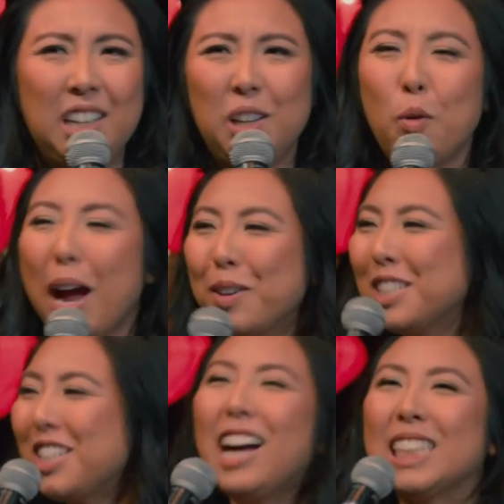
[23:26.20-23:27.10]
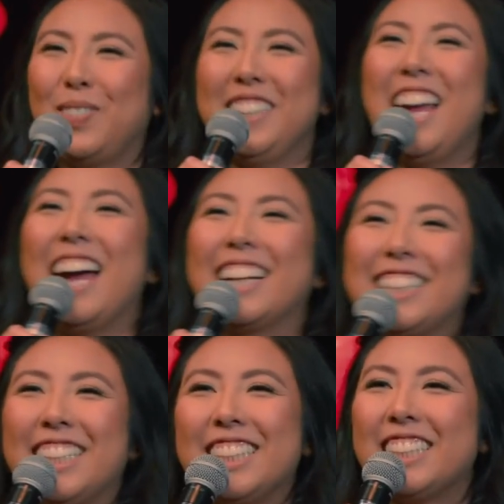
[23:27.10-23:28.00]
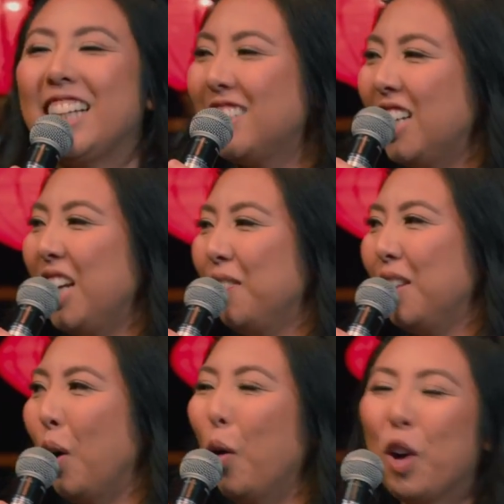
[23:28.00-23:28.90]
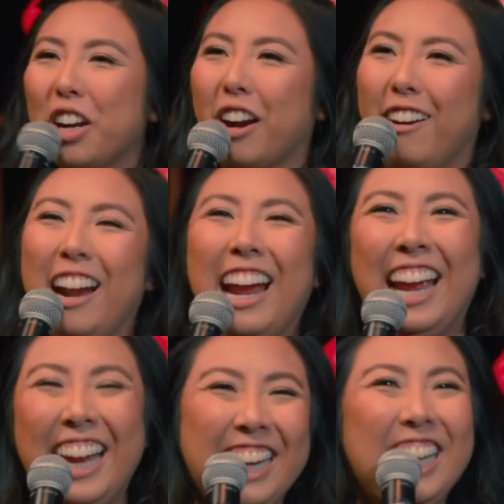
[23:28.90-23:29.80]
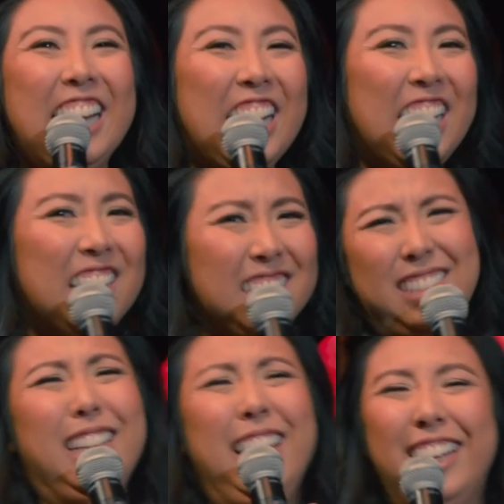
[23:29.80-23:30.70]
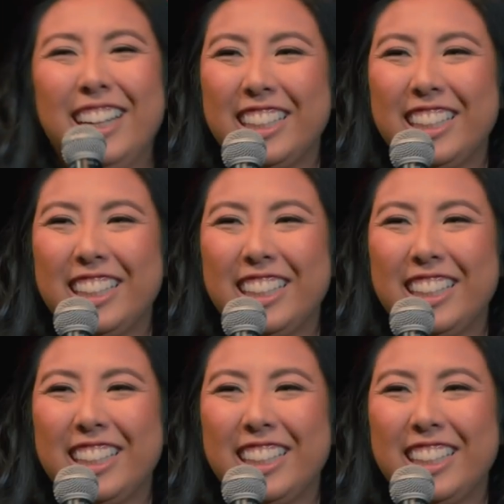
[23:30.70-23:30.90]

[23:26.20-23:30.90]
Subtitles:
Why would dogs be next? That's not even the order, right? It's like...